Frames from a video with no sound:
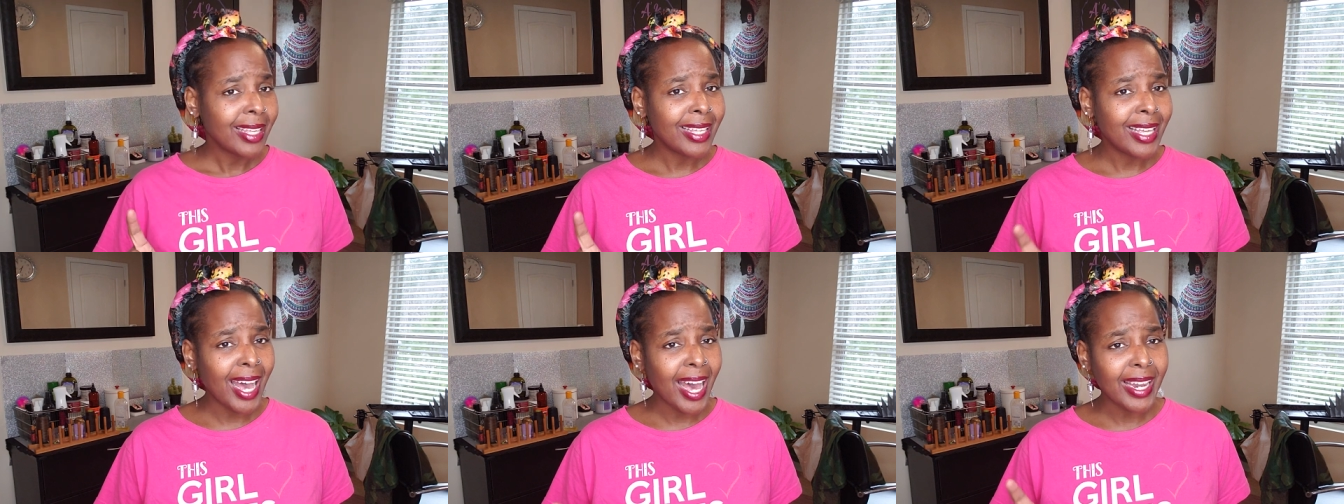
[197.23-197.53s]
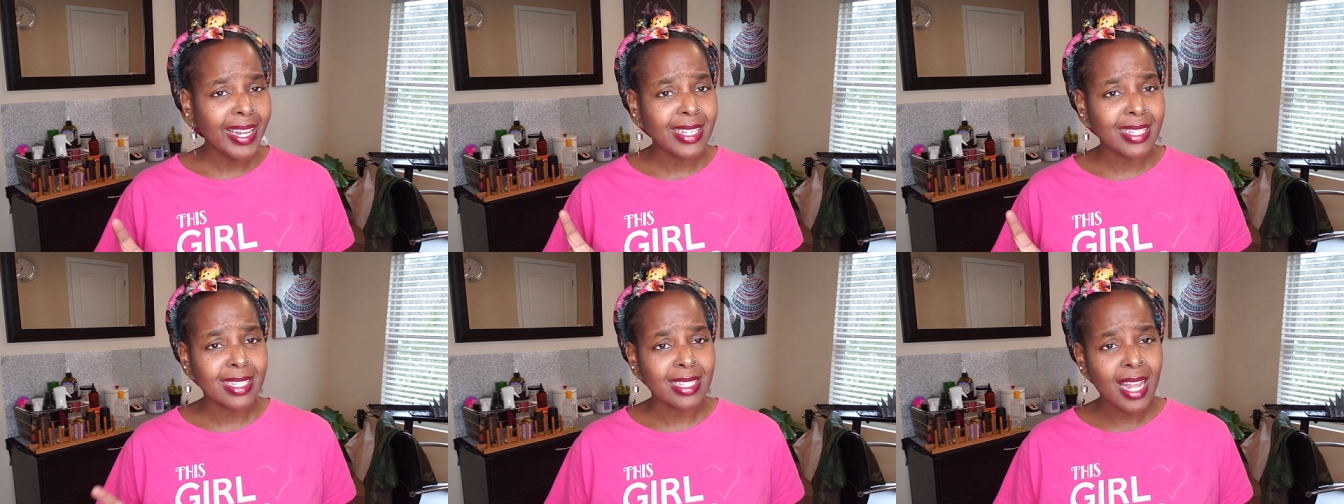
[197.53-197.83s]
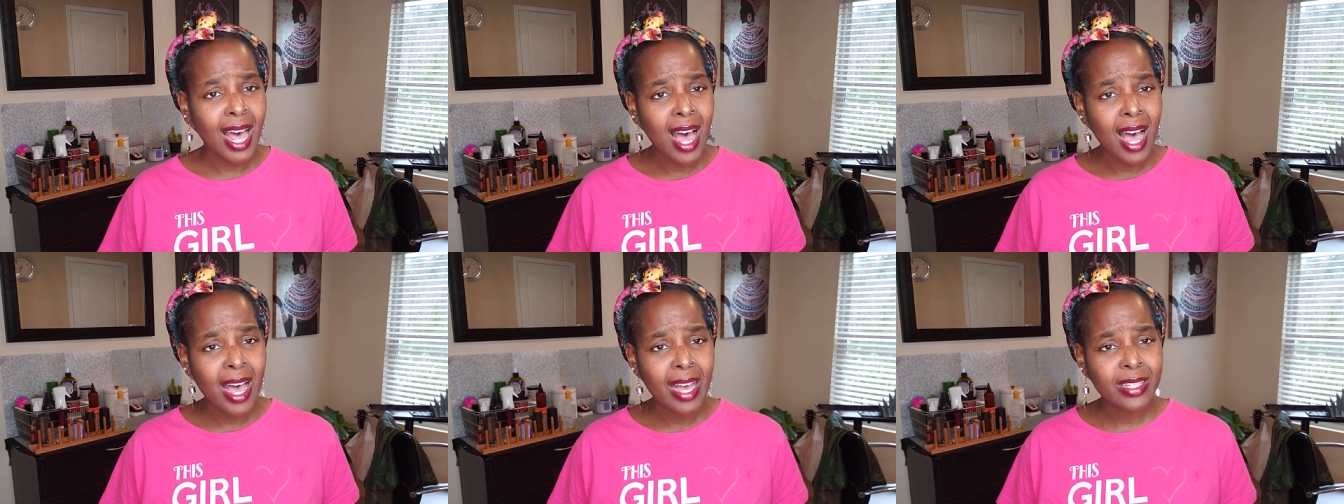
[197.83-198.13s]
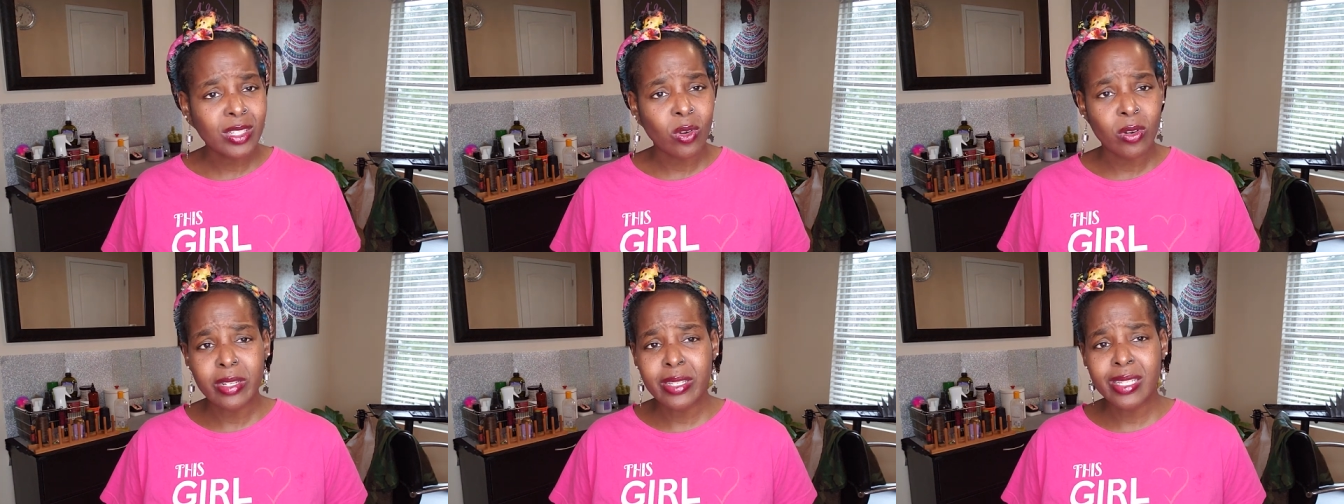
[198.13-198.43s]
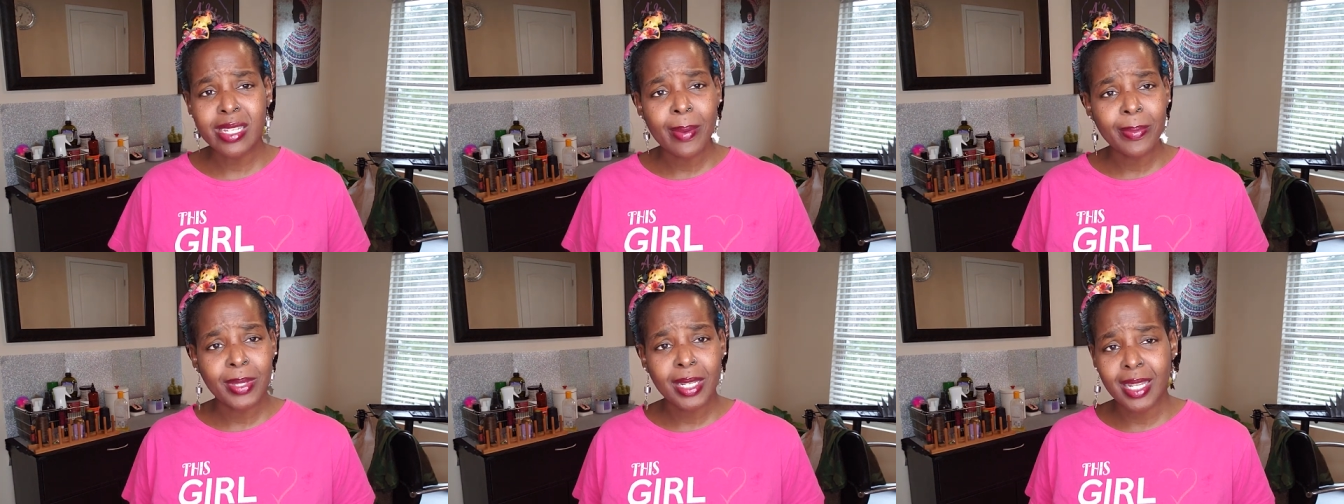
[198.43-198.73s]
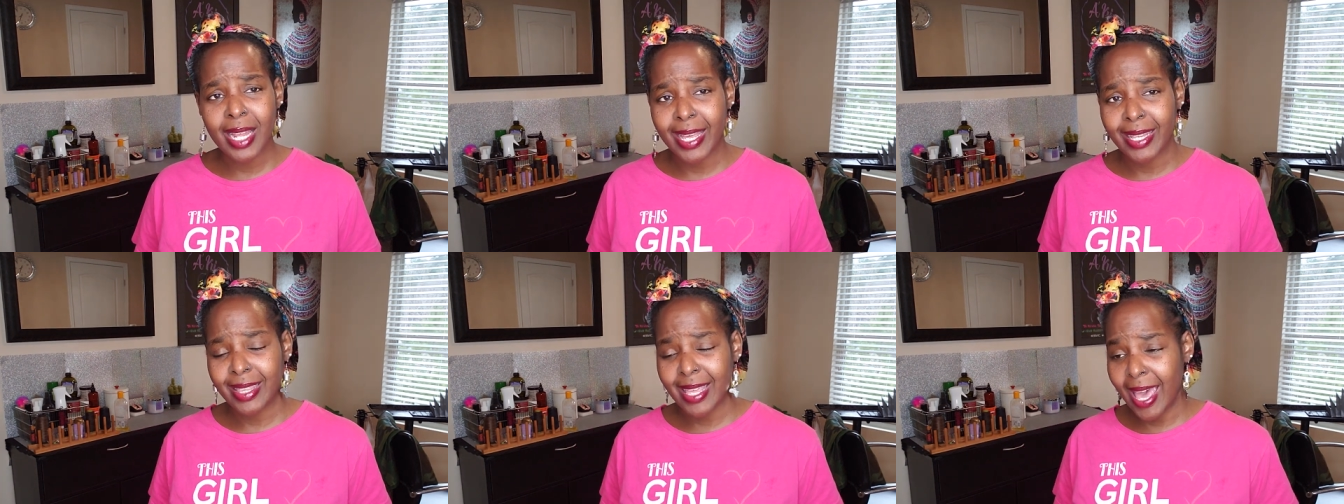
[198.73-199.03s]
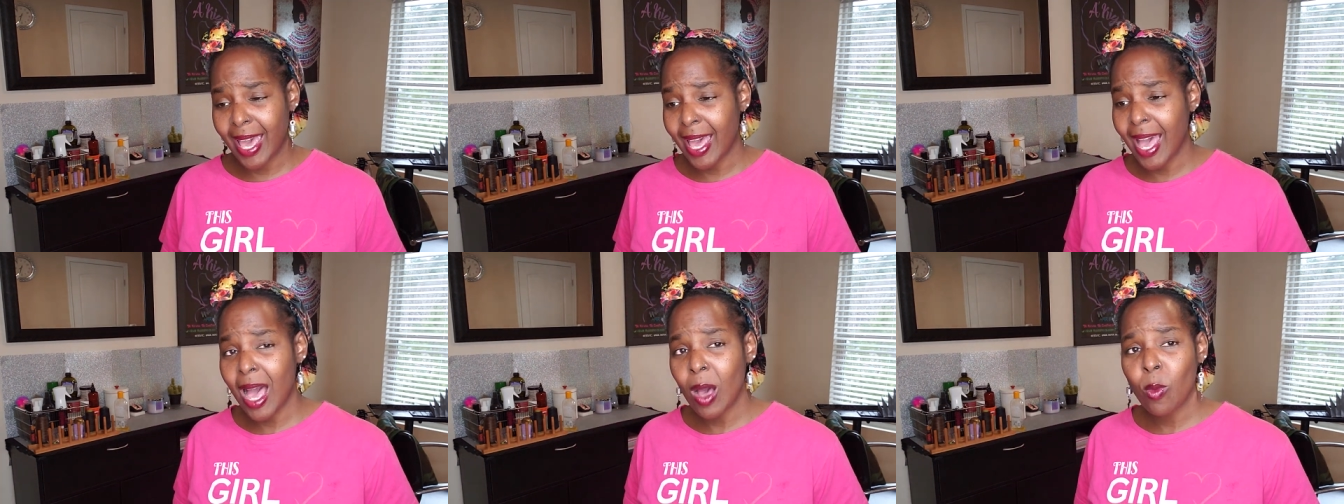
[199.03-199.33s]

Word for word: Goddess Locks or something like that.